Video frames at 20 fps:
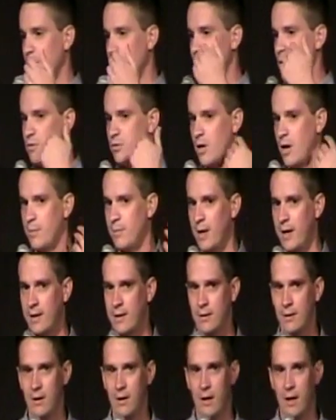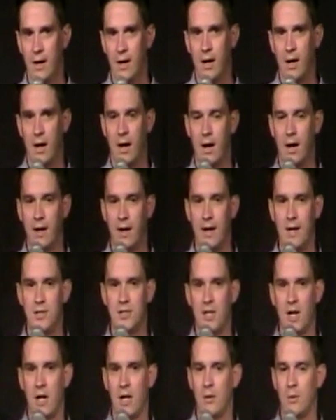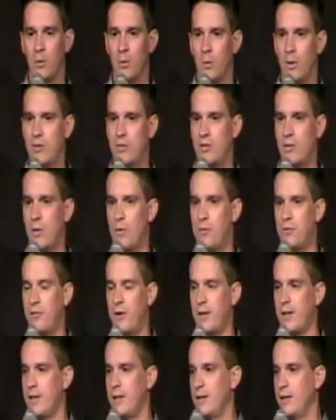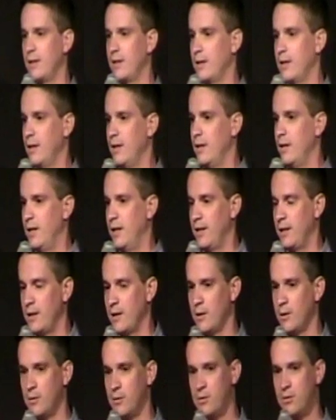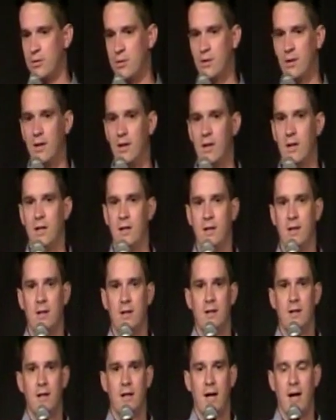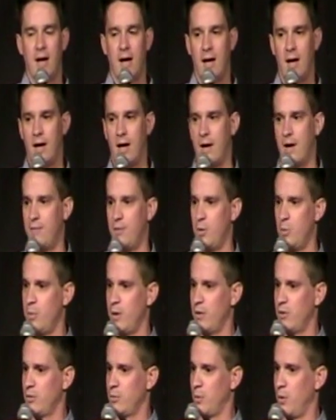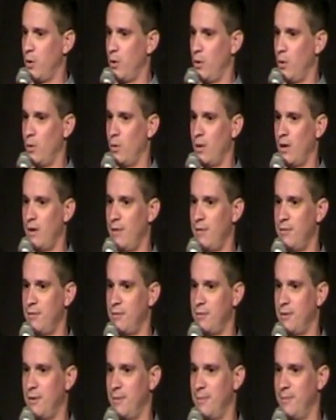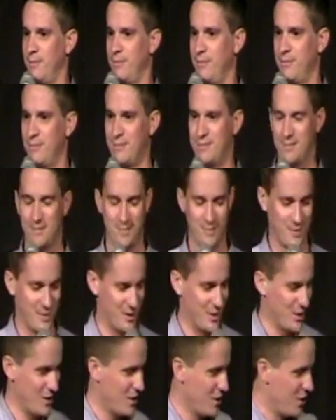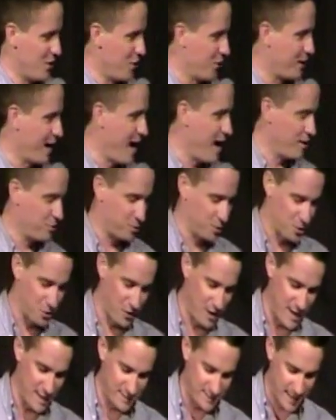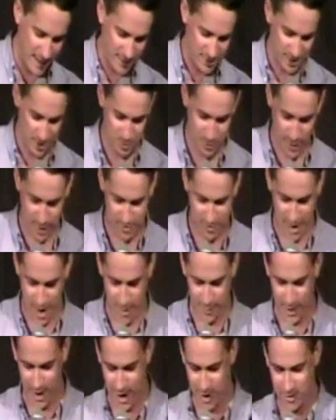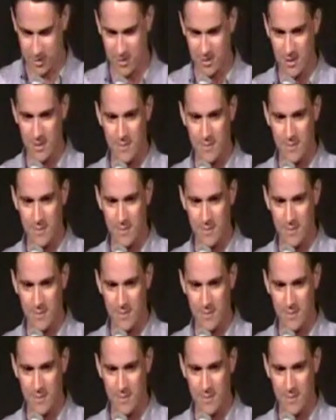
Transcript: So I'm like, hey John, what's so funny? He goes, have you been smart your whole life? Oh. You guys are great. Thanks. That's my time, guys.